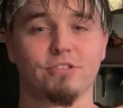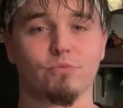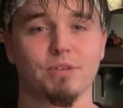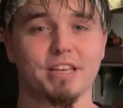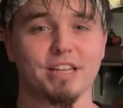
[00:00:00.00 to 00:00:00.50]
So
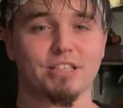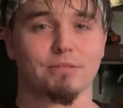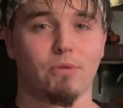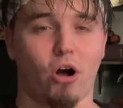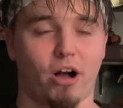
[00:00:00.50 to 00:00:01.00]
we get
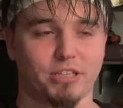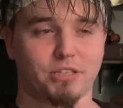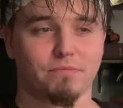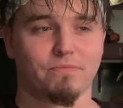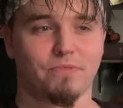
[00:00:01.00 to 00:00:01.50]
some
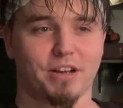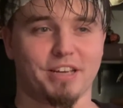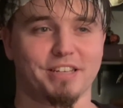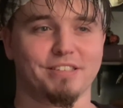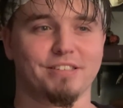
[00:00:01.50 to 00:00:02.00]
awesome
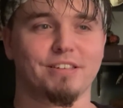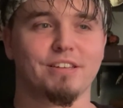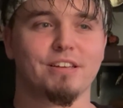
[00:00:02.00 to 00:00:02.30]
fucking